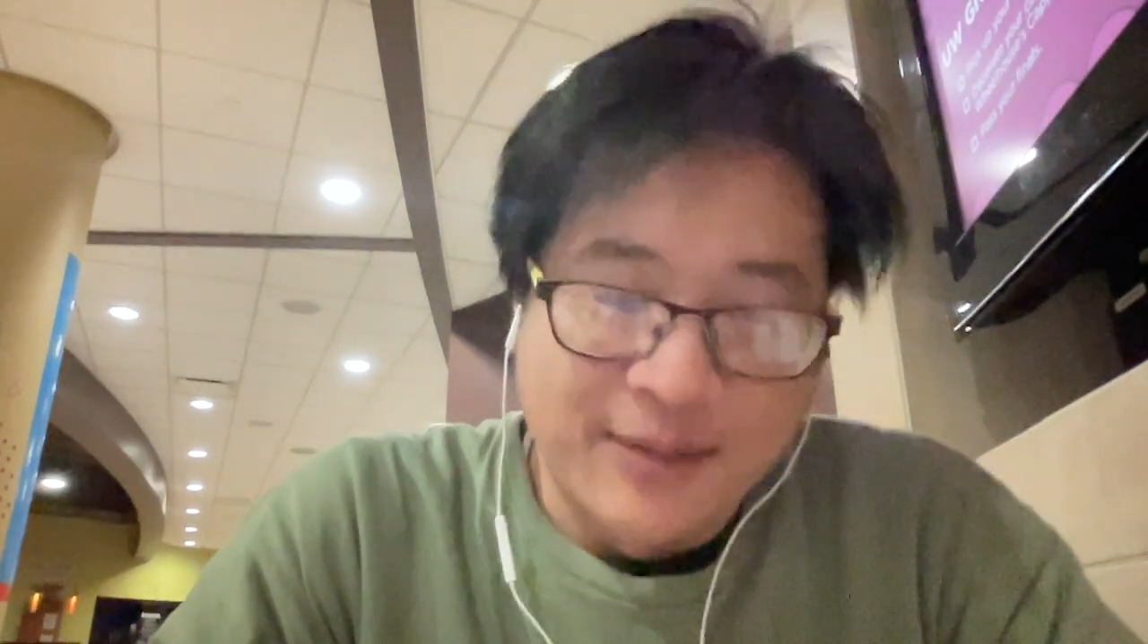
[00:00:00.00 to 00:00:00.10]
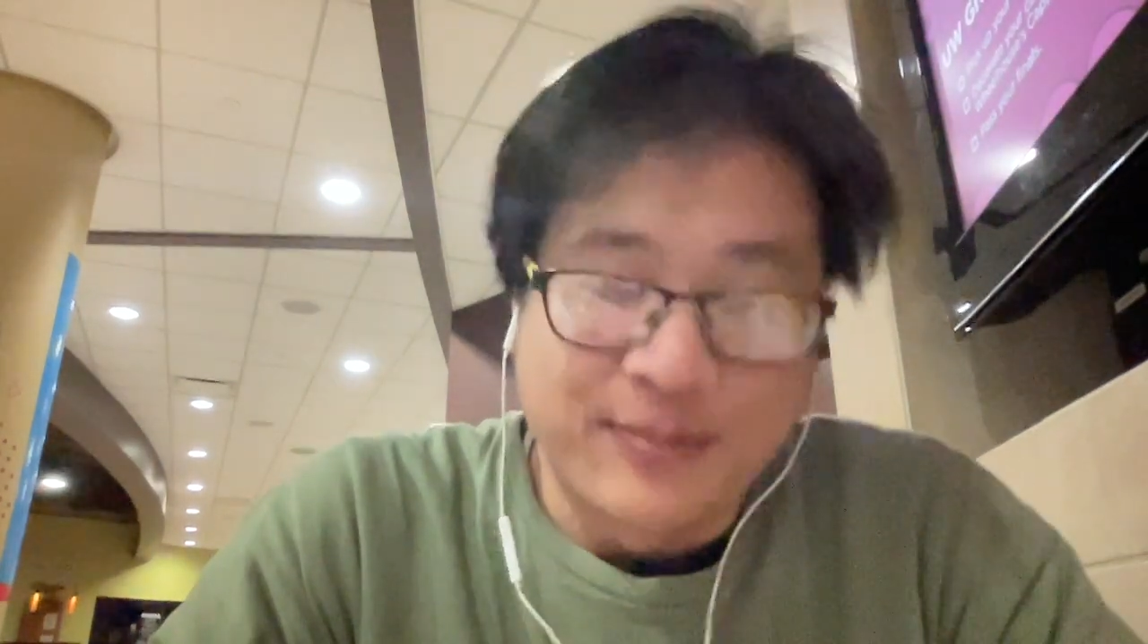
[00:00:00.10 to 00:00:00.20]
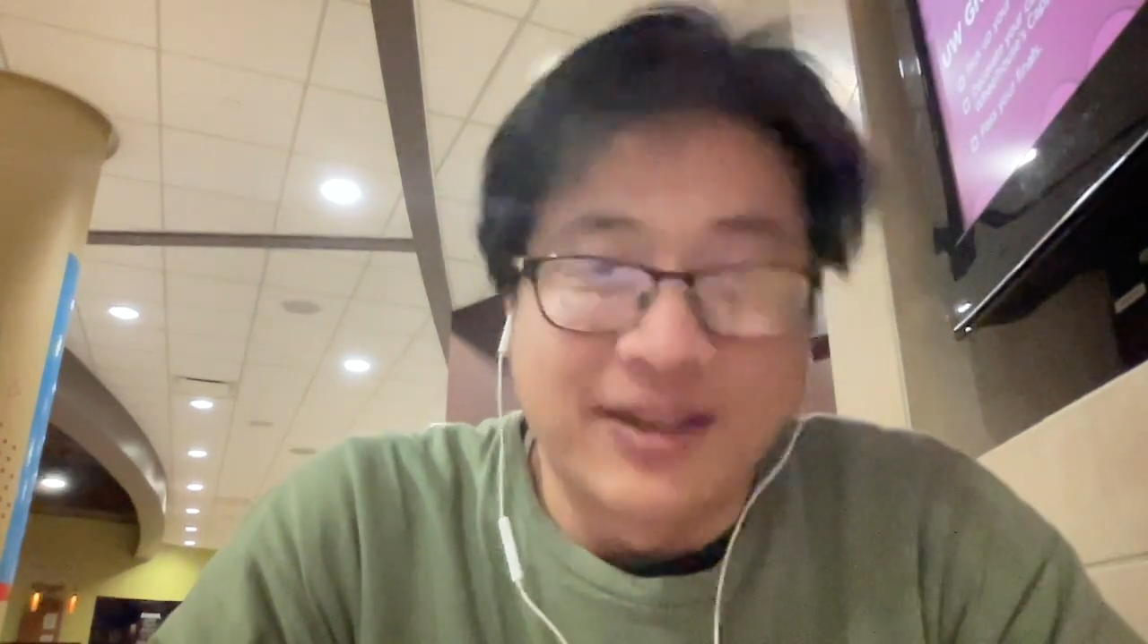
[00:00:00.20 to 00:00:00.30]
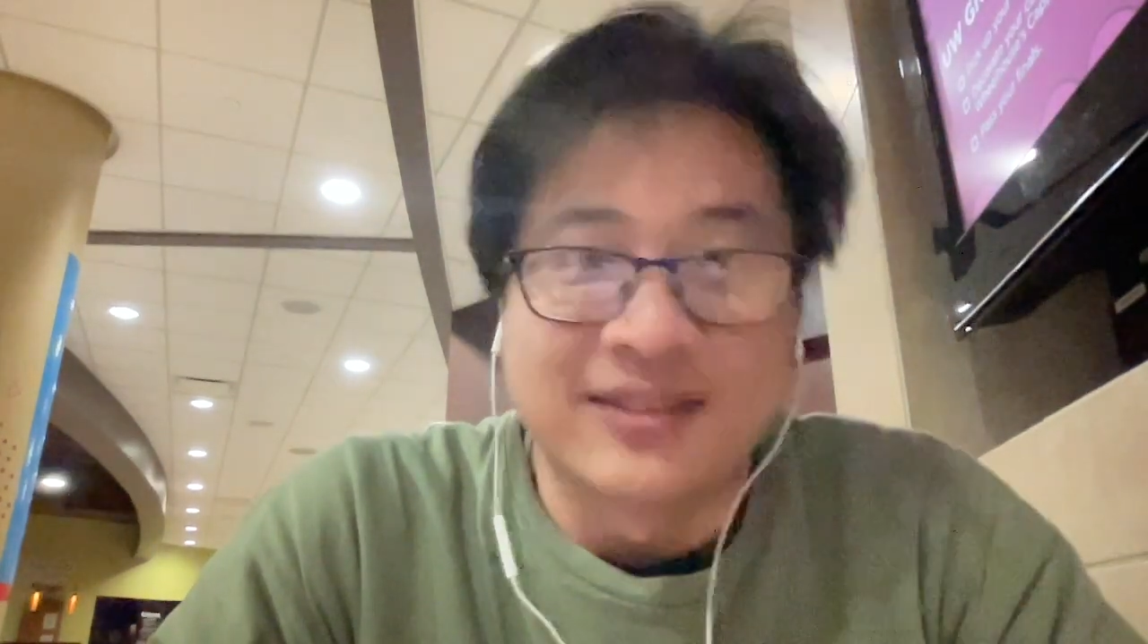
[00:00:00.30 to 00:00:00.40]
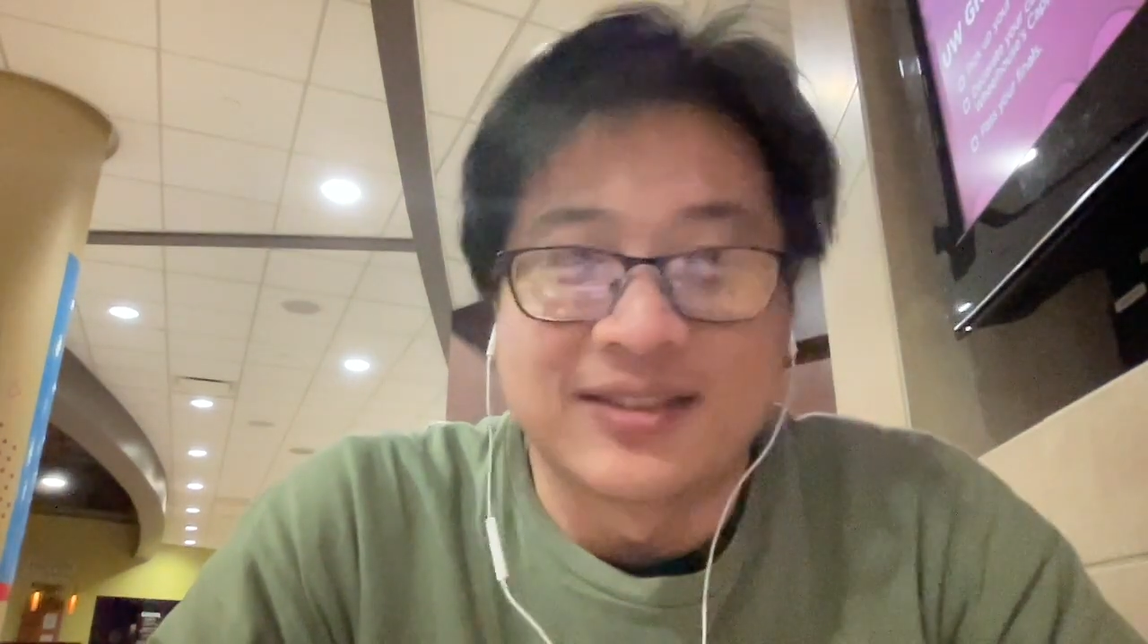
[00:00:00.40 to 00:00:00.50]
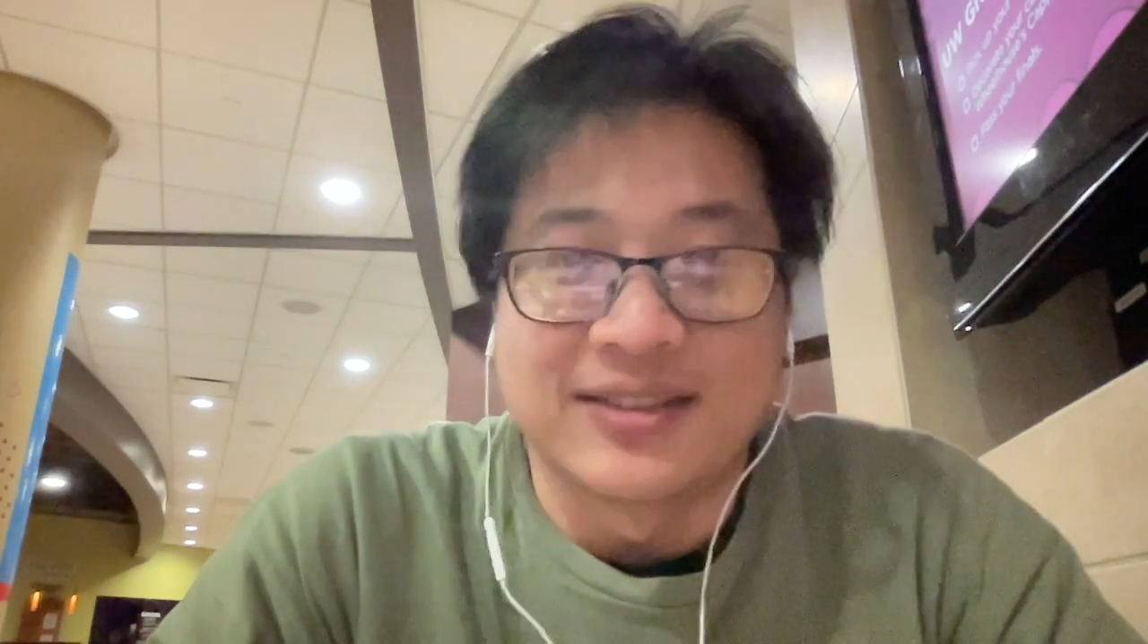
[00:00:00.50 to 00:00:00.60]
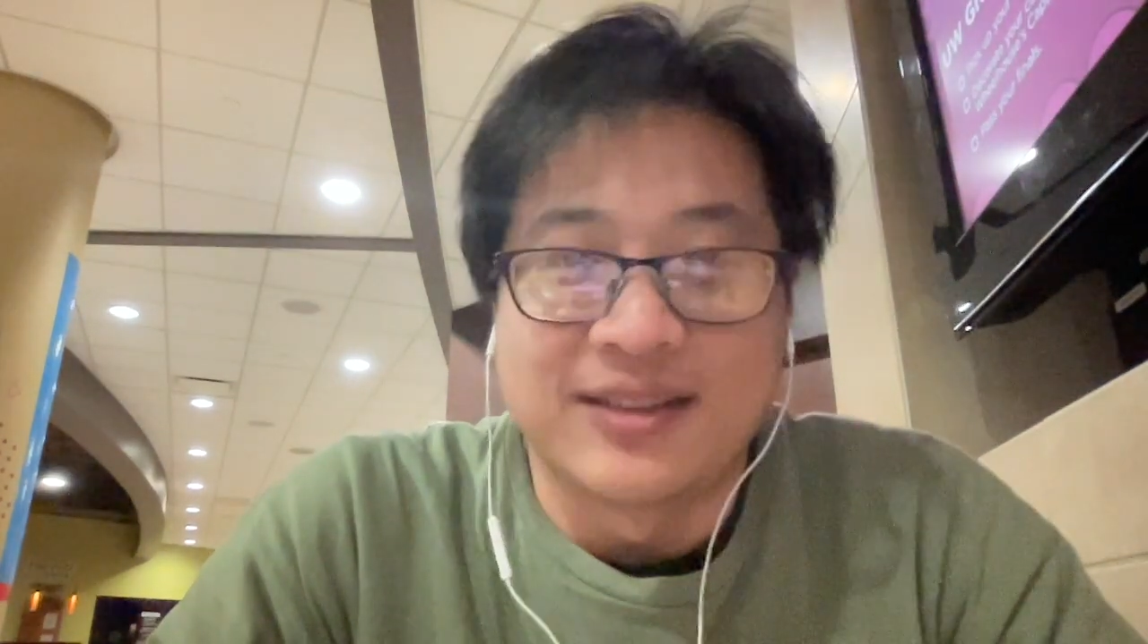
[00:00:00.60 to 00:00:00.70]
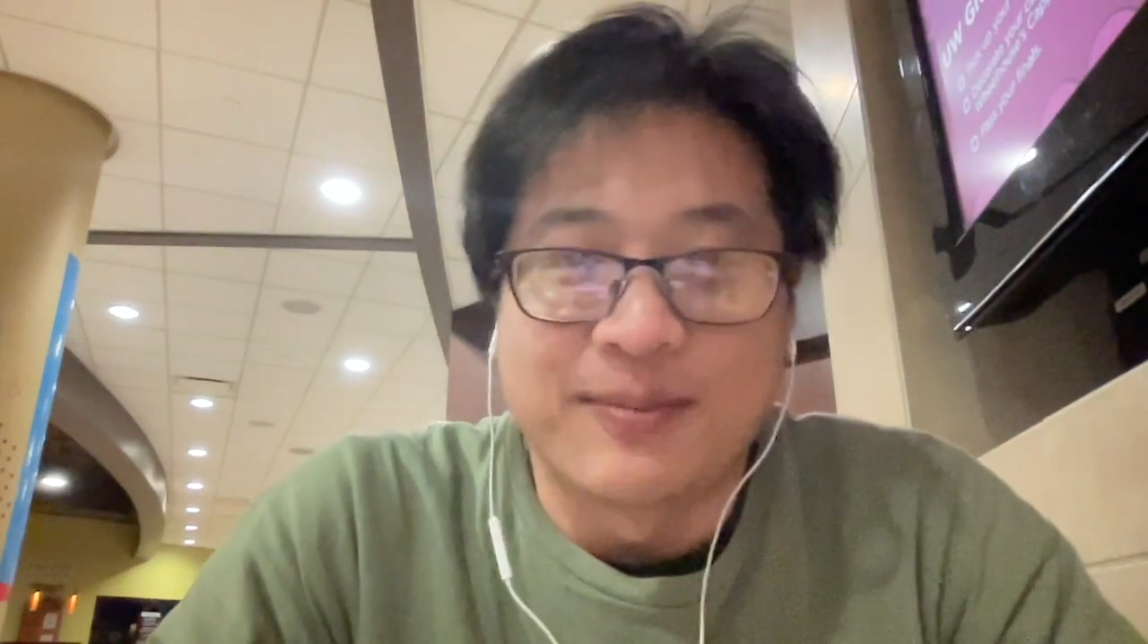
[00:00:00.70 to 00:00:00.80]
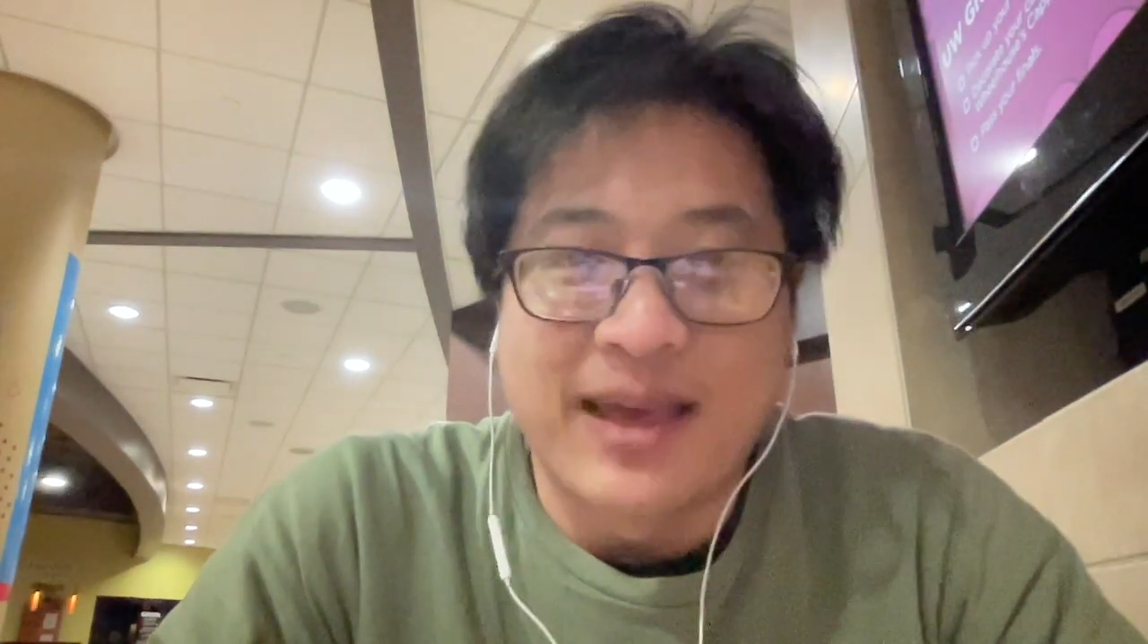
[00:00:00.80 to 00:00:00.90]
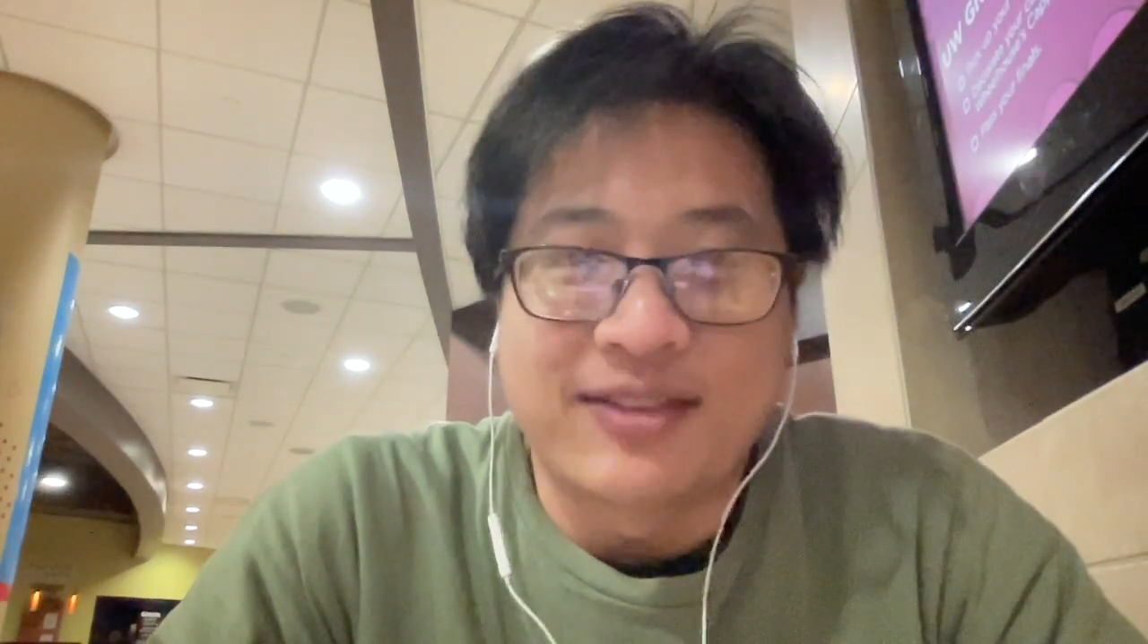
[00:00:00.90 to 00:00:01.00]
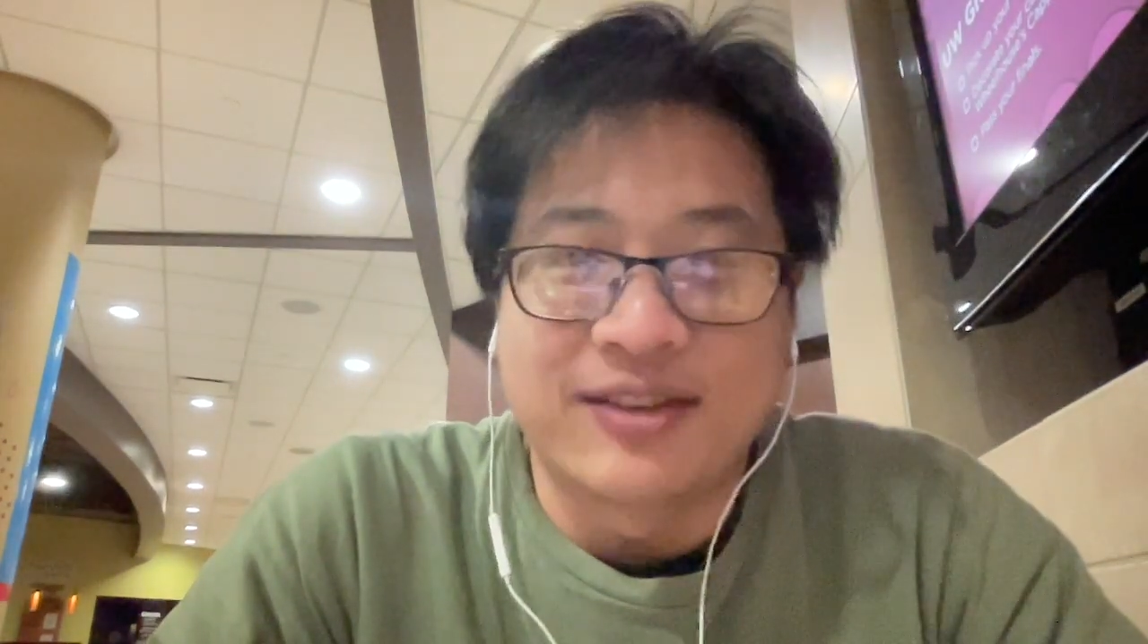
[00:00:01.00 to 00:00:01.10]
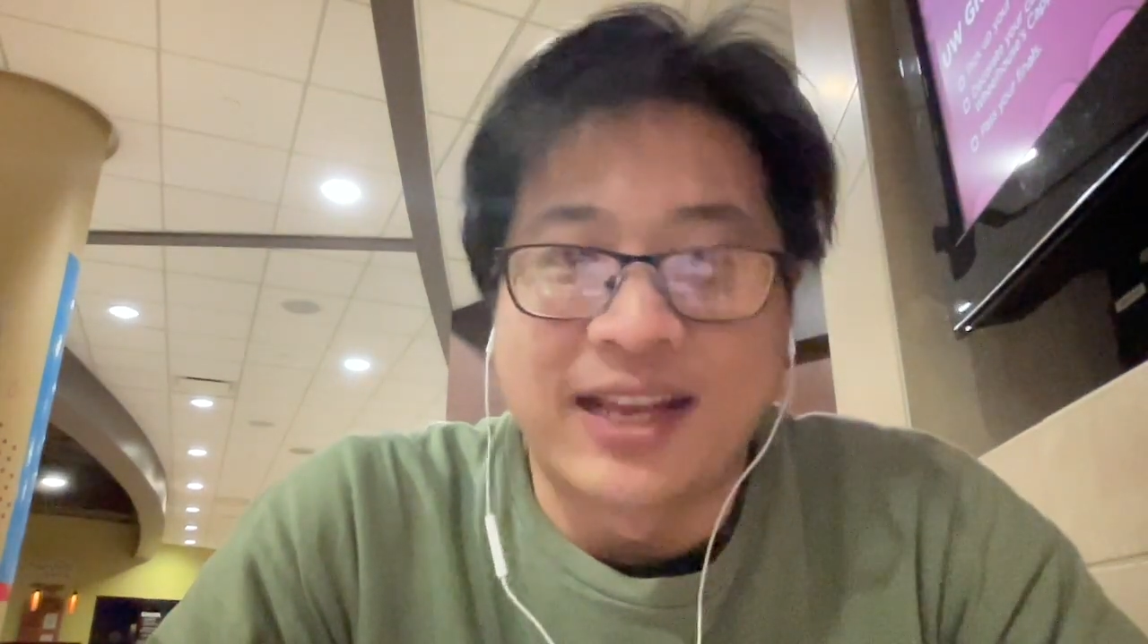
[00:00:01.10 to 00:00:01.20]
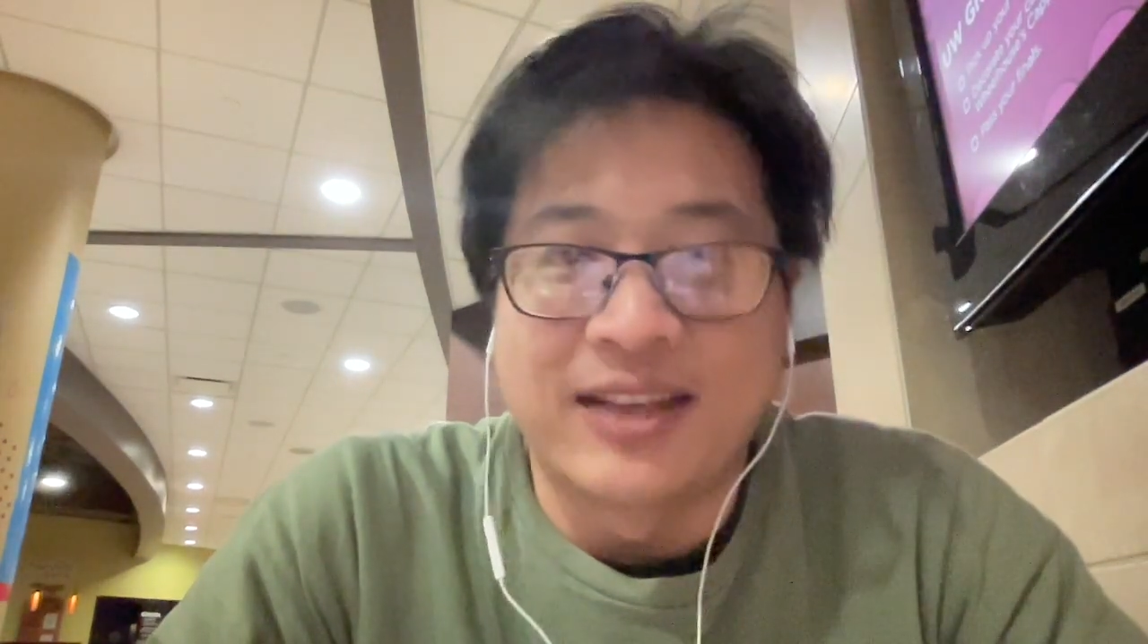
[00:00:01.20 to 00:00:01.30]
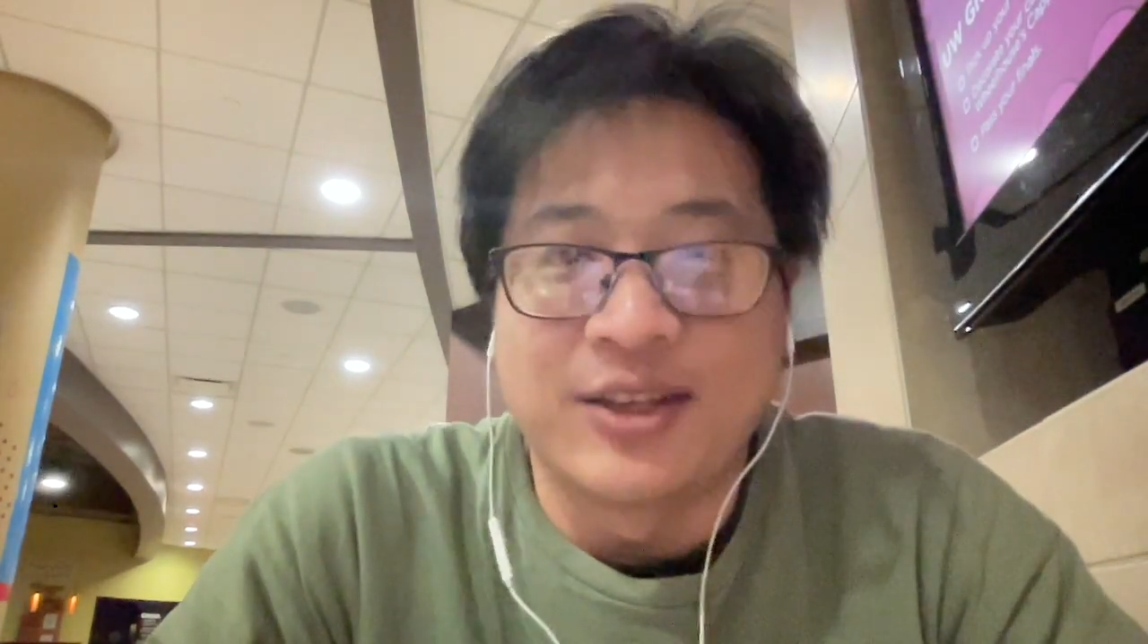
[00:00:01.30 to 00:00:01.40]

but the method it